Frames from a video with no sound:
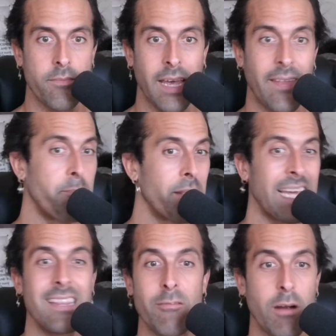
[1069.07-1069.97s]
And they
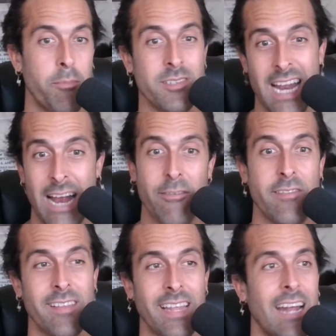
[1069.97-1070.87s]
blatantly represent
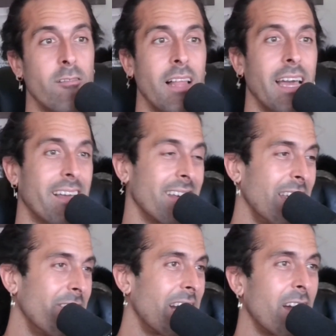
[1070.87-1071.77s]
everything that I don't like.
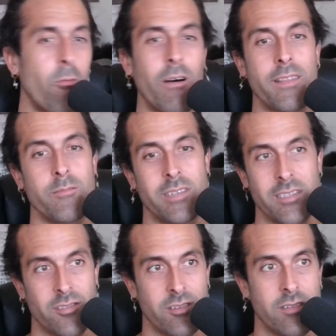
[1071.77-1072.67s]
Even I don't want them
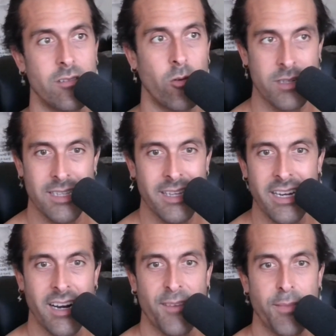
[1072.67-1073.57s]
censored or
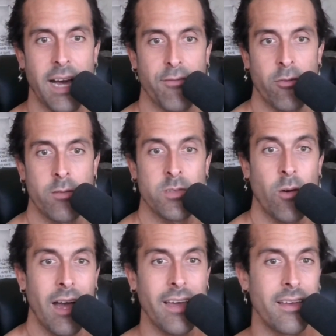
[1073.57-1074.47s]
deleted off platforms.
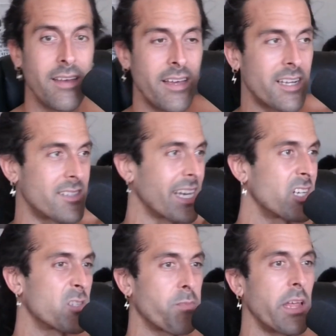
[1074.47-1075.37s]
Why? Because they can
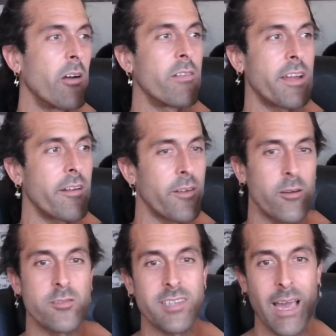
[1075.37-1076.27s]
just play over there in their
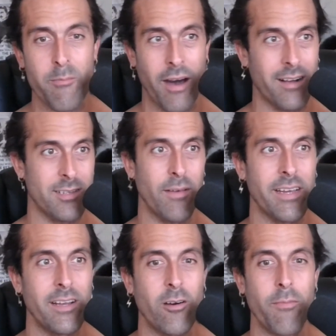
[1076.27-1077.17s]
own sandbox. I'm not going
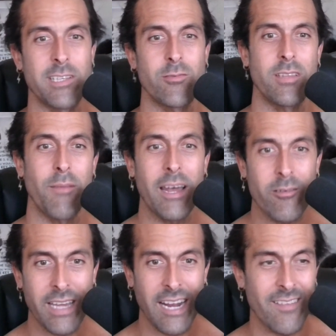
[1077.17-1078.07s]
to go mess with them. I
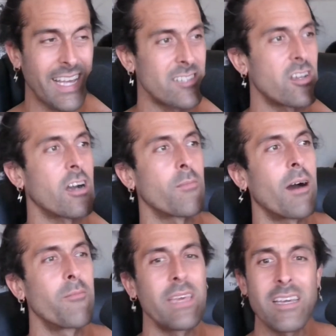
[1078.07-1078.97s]
don't care. They can talk
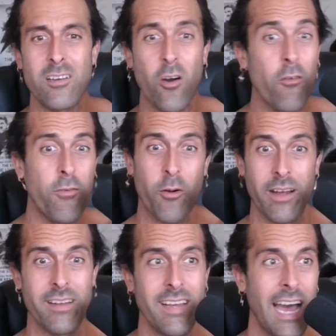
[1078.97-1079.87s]
about me. Go for
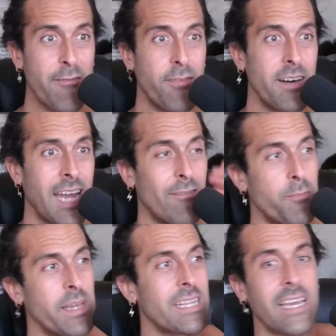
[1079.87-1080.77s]
it. Have fun. Have a
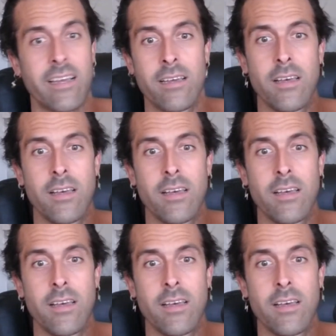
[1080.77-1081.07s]
picnic.